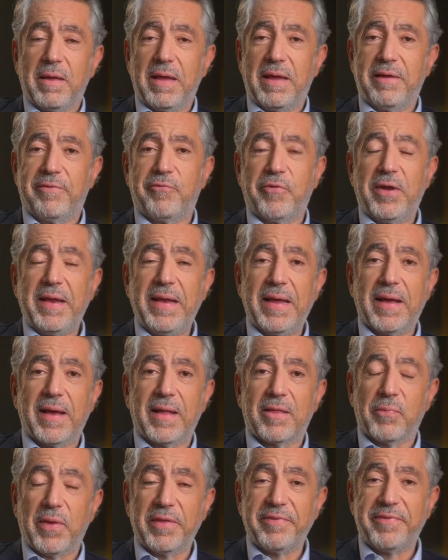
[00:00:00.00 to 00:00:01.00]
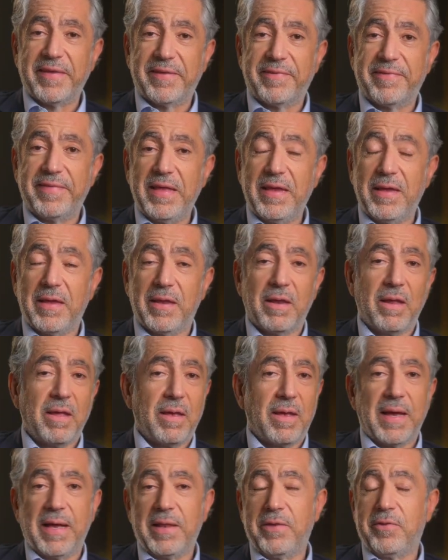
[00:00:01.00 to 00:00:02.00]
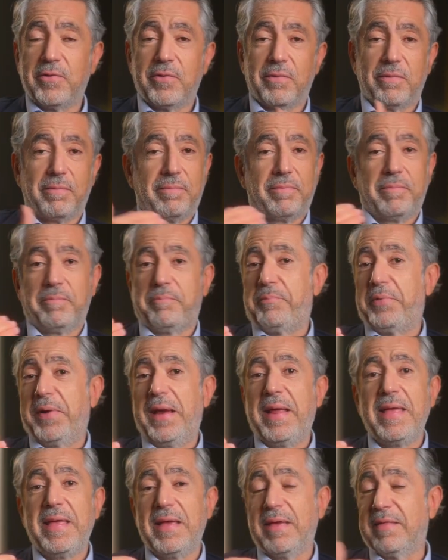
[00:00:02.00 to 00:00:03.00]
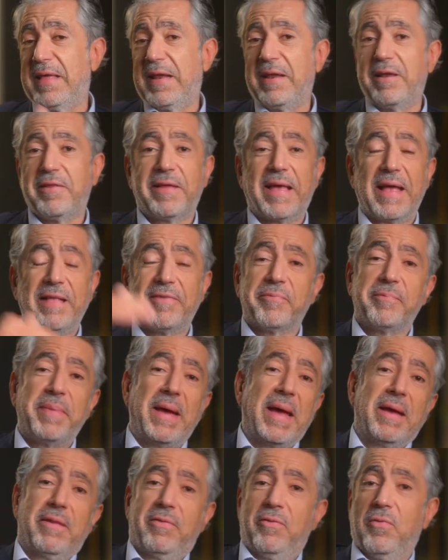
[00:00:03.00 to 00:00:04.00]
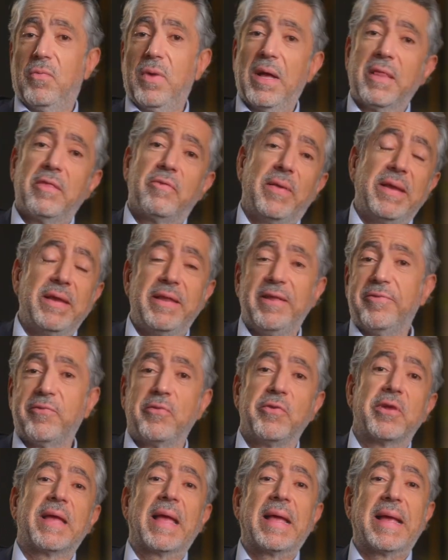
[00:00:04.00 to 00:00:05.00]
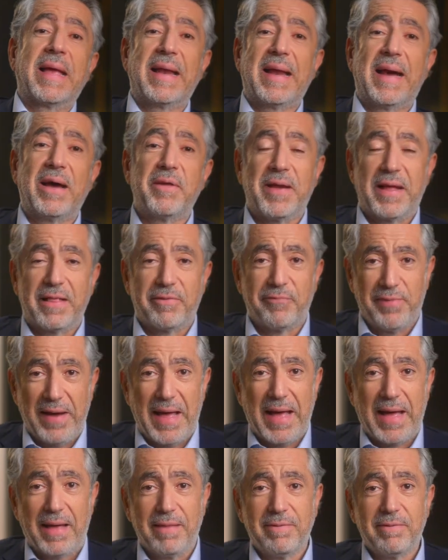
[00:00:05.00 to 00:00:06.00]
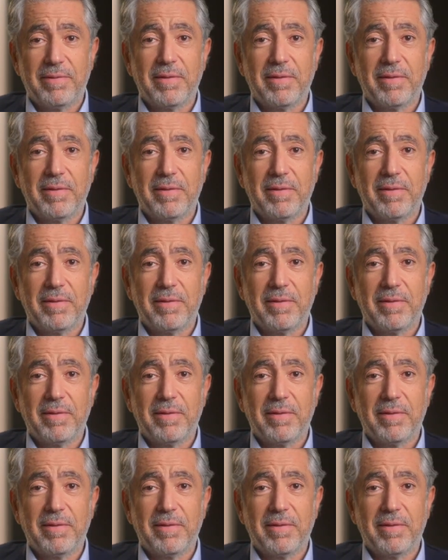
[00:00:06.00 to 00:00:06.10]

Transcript: it's trading at 116, and you're praying that it gets back to 120 so you can get out at flat